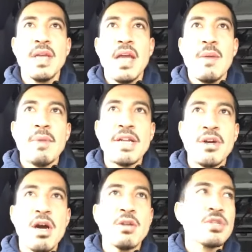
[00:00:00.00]
My
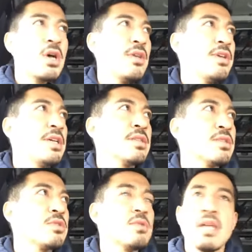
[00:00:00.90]
daughter saw this,
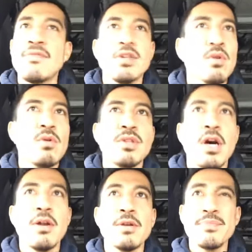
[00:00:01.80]
11-year-old daughter,